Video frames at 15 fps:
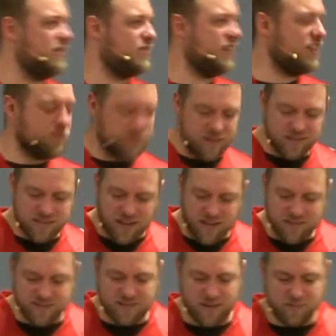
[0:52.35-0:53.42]
So that's what this
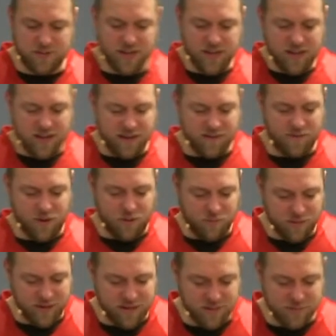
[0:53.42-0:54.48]
concept of
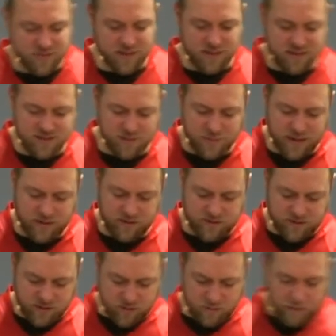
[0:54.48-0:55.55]
rhythms is about.
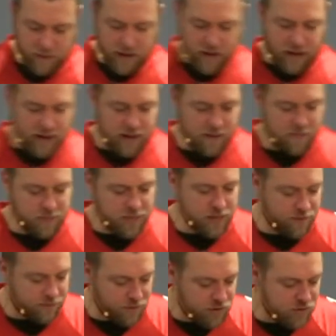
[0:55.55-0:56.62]
So
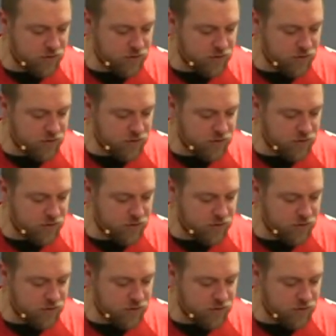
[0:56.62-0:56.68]
the first